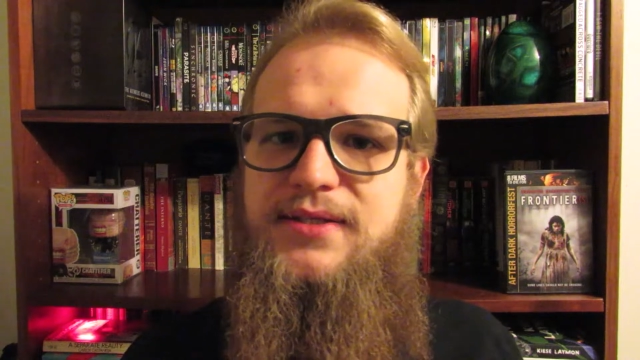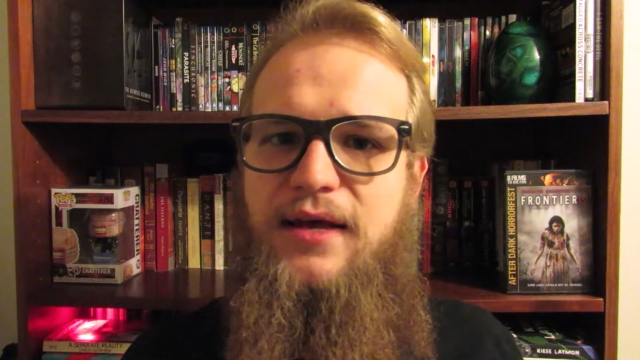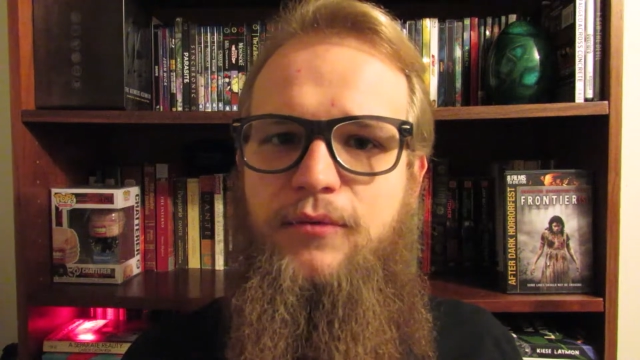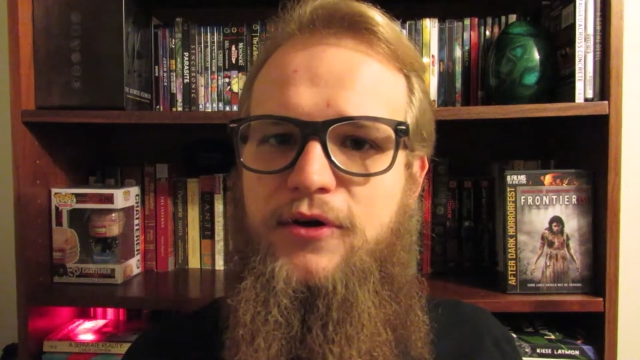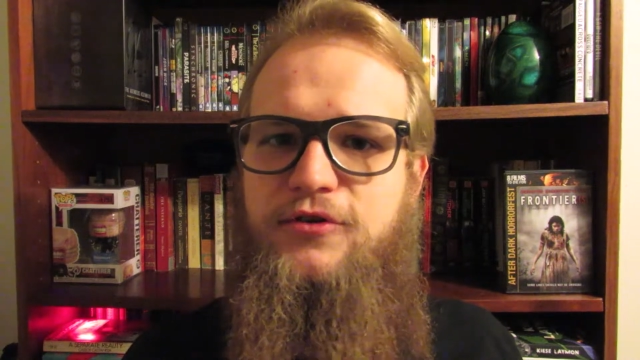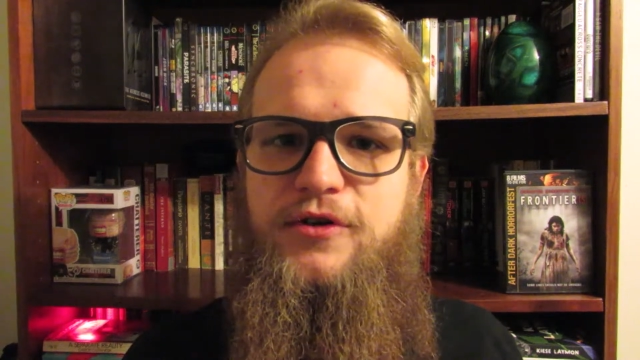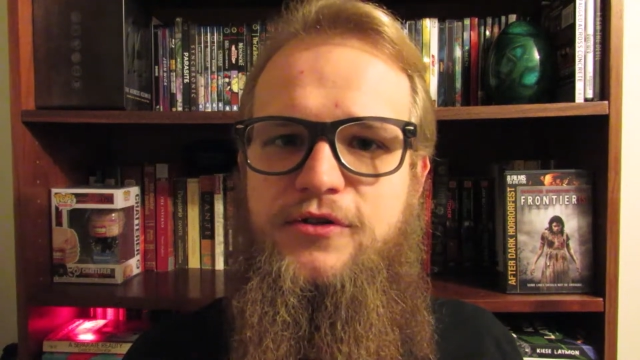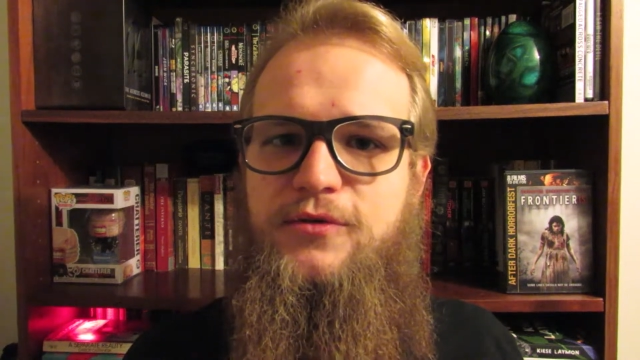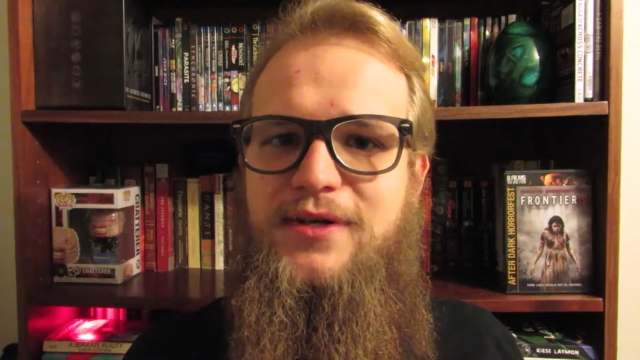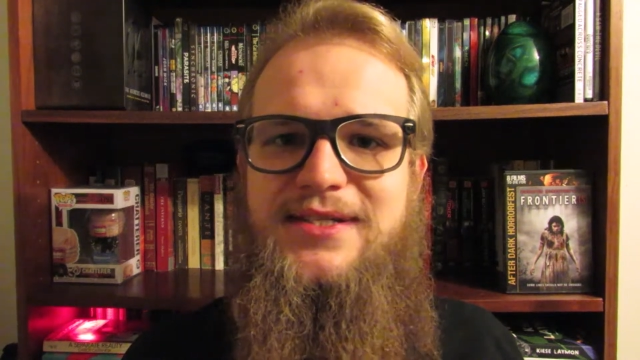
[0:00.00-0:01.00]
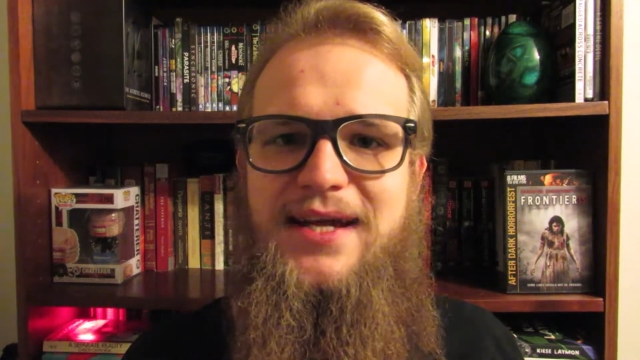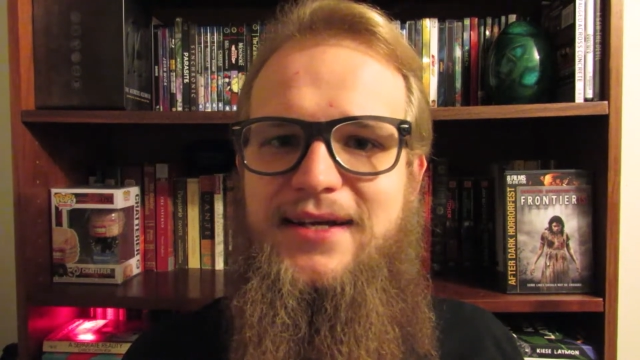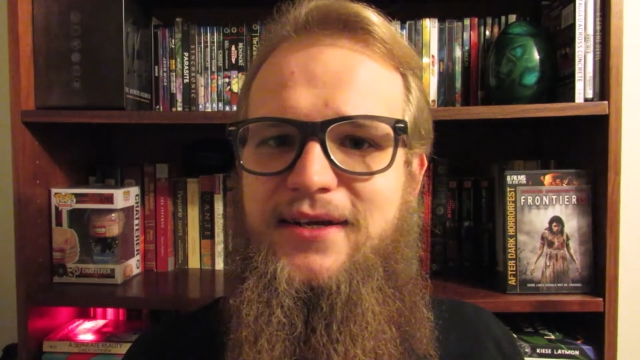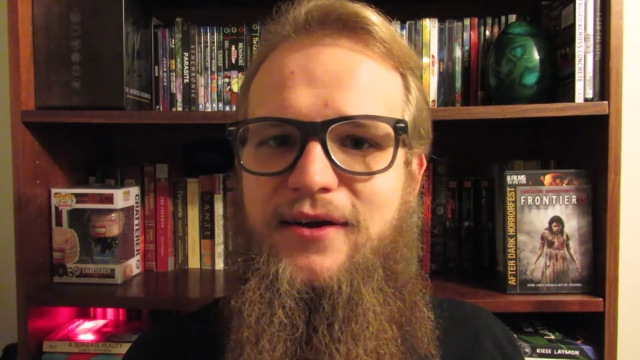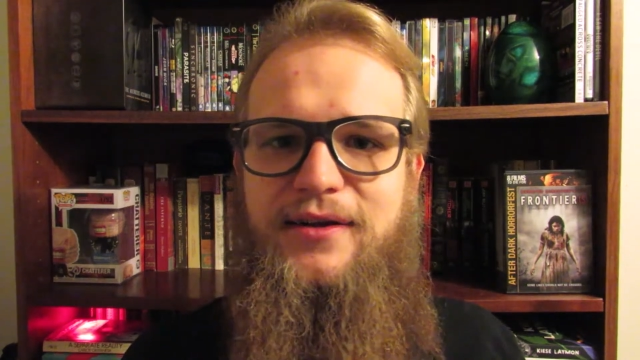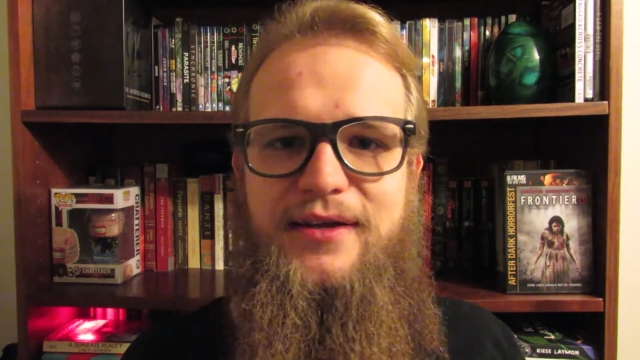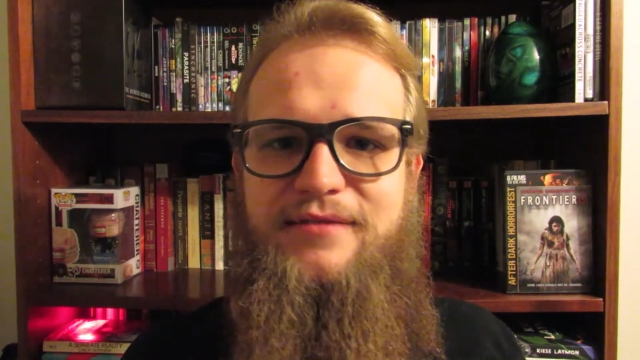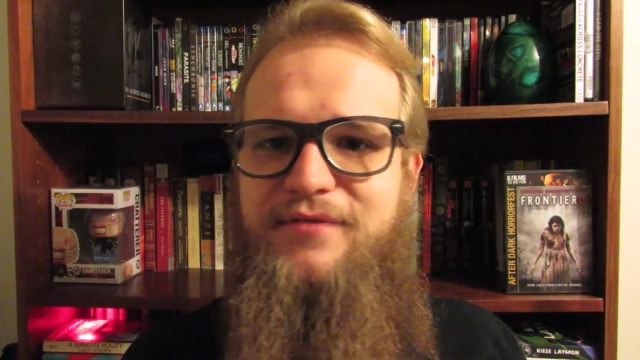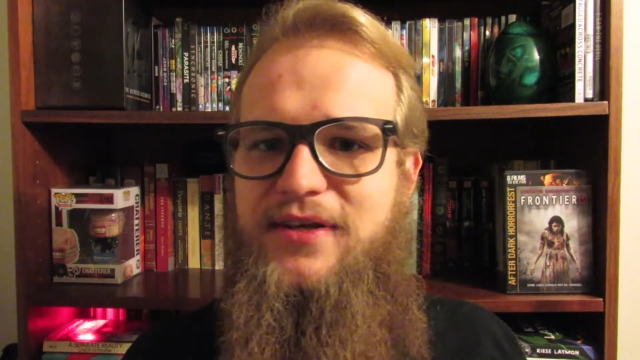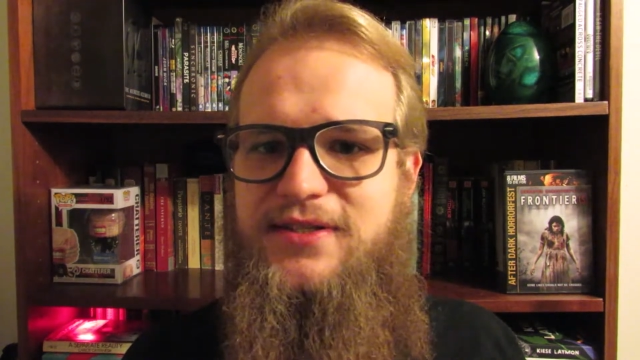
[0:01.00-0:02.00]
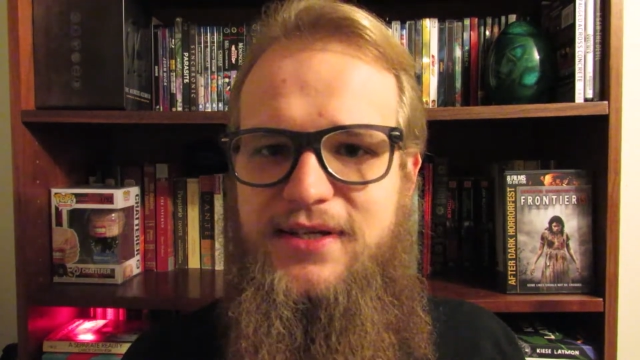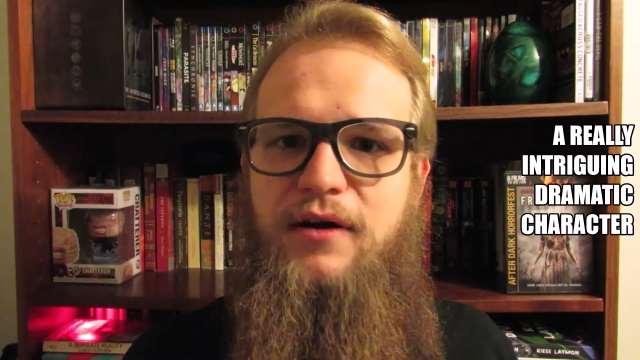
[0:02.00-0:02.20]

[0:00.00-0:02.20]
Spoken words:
Then we're introduced to our secondary lead, Vincent,